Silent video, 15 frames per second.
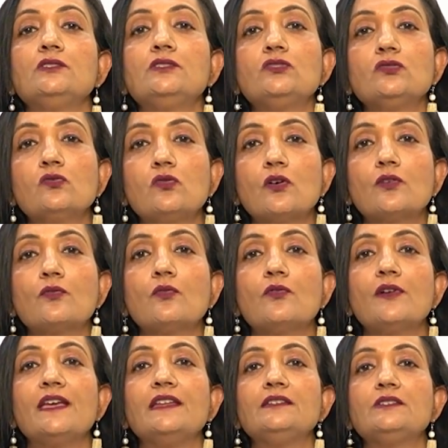2
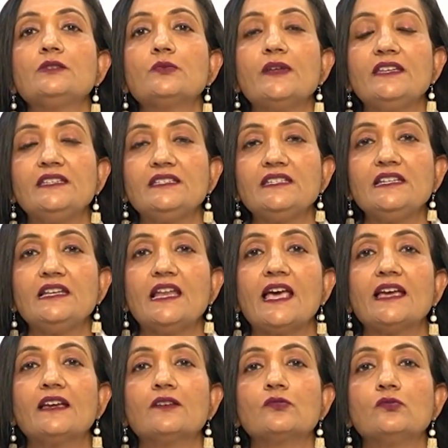crore and 20
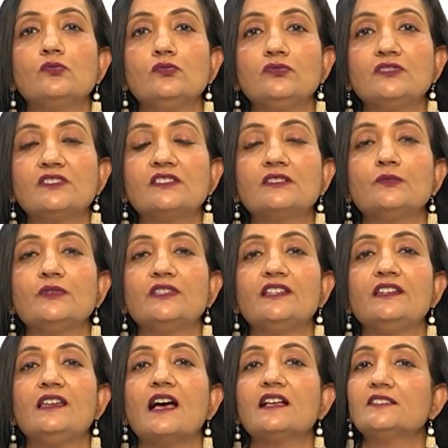lakh roots
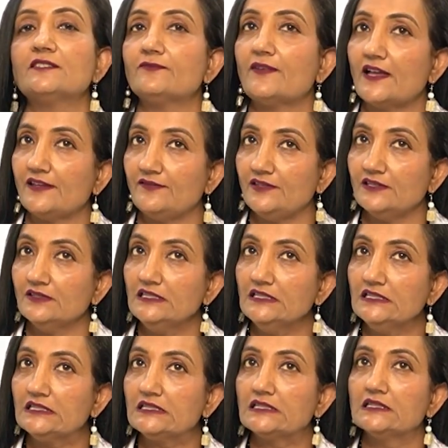within last 5
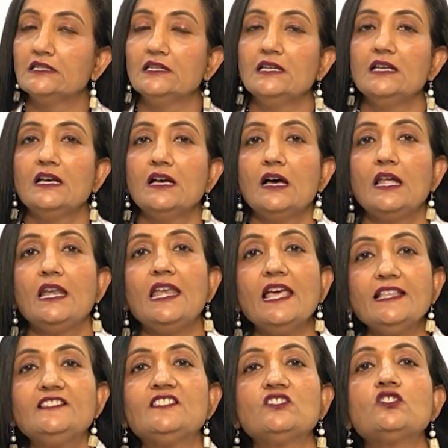years.
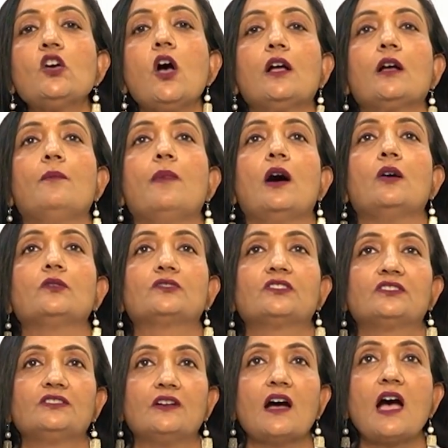Let's talk
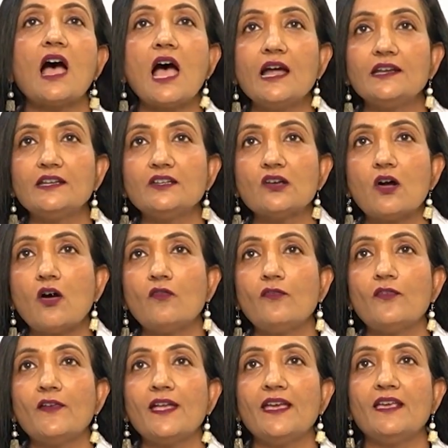about the art
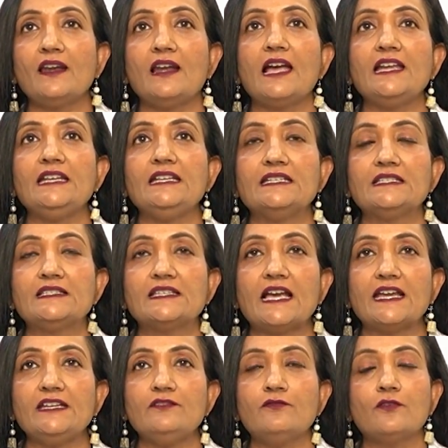of hairline
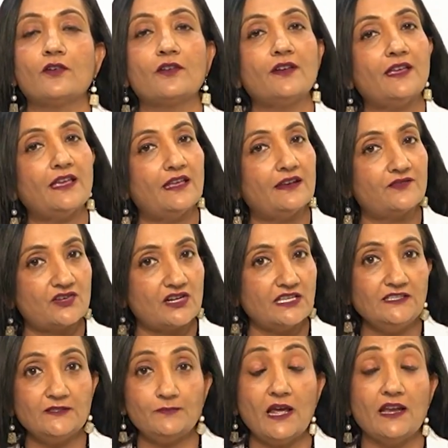design for a hair
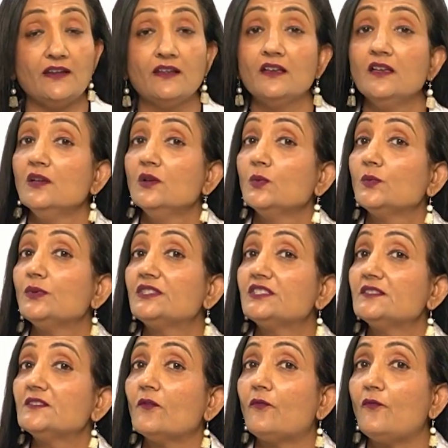transplant, which
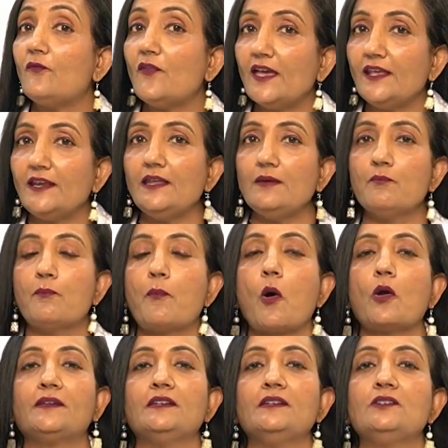is a very
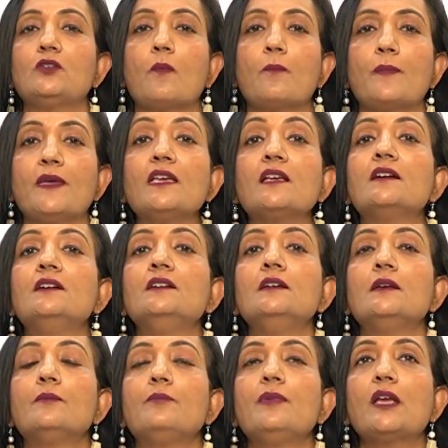important topic
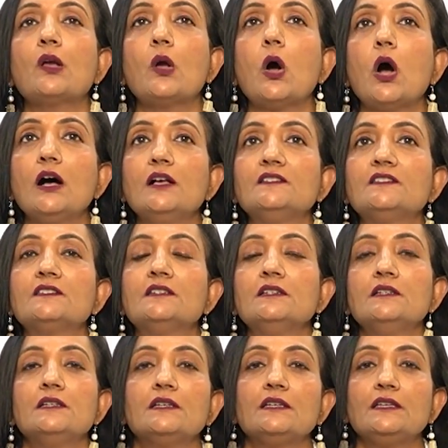because
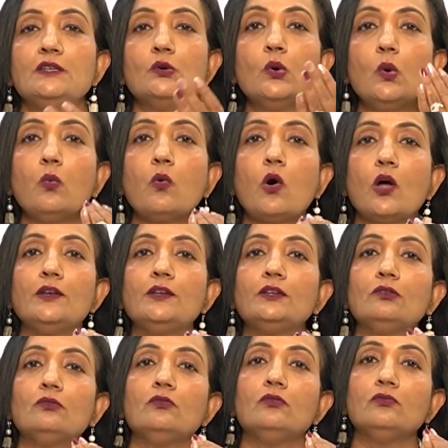you want
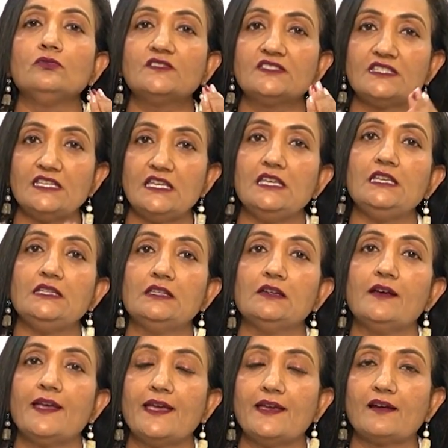to see the
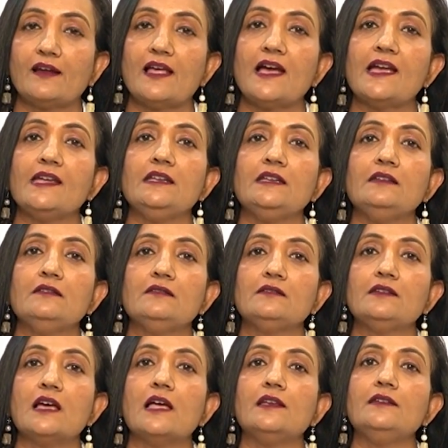hairline
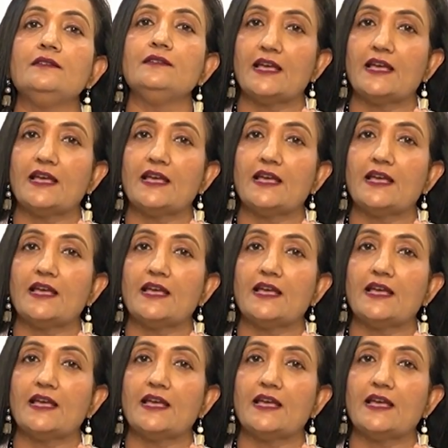done